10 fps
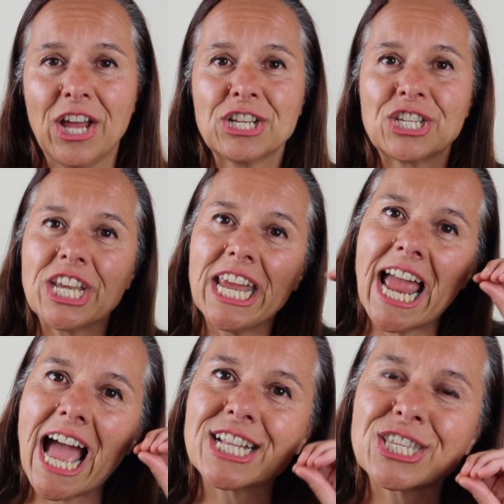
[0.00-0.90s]
she
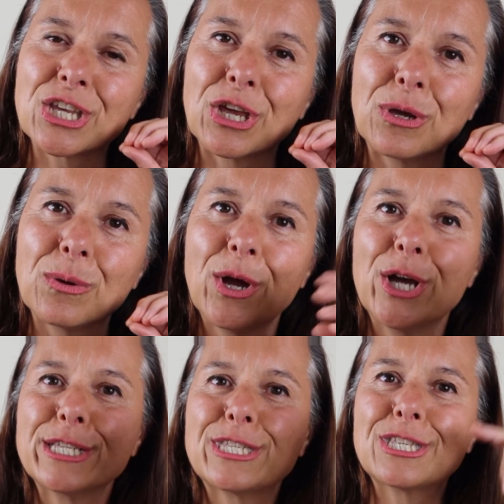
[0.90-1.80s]
had to
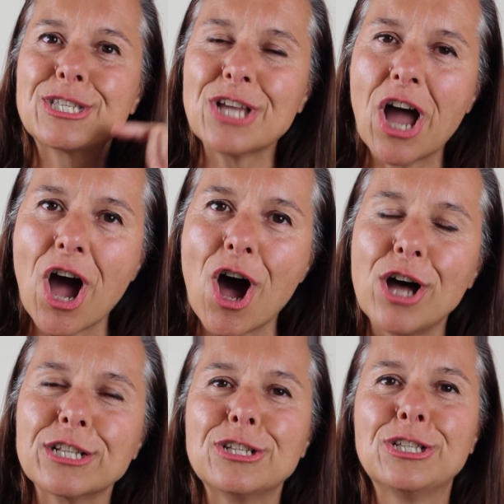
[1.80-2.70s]

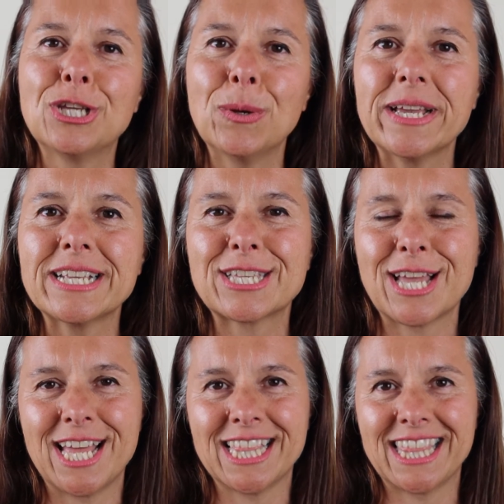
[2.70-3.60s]
start doing
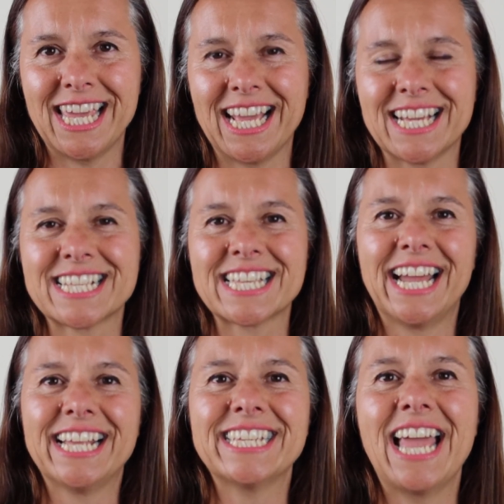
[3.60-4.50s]
certain things
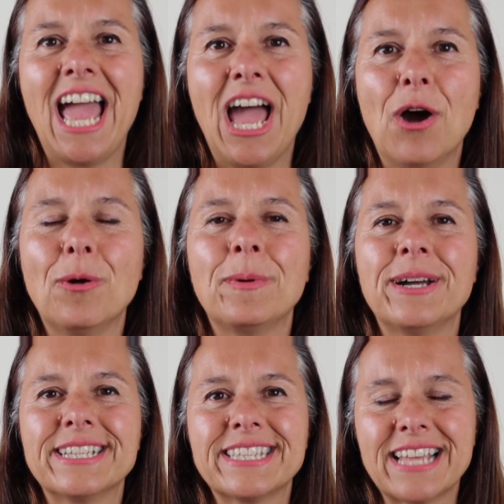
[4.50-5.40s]
to help
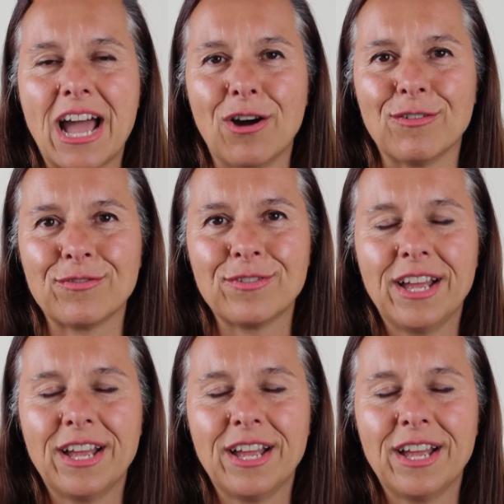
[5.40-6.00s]
herself.